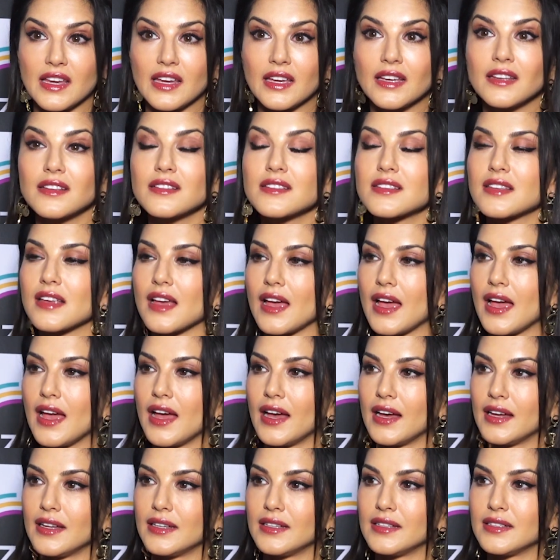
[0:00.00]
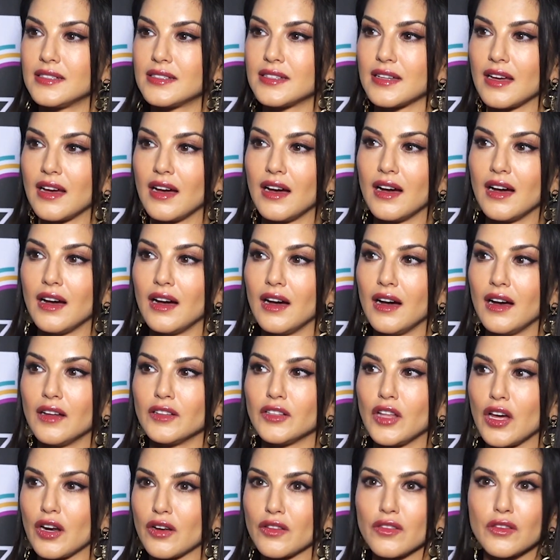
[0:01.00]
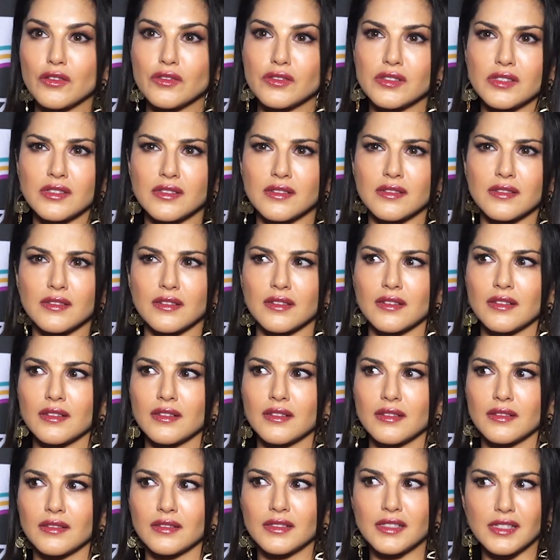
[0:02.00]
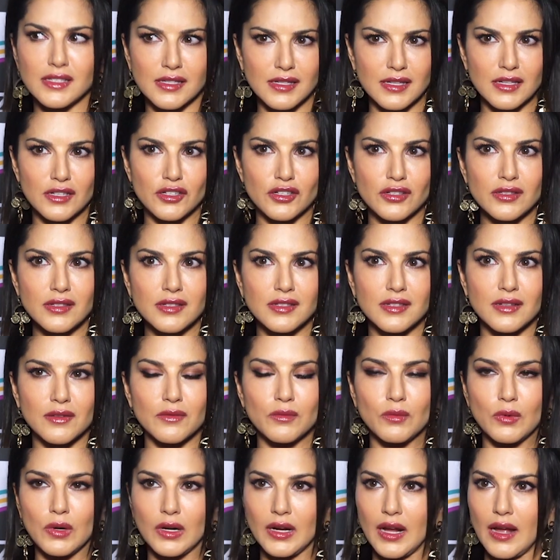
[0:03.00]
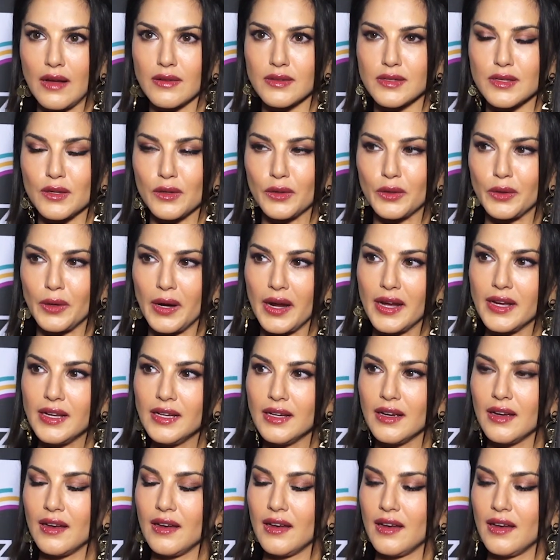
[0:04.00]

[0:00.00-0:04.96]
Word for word: things, and a lot of those decisions didn't work out so great.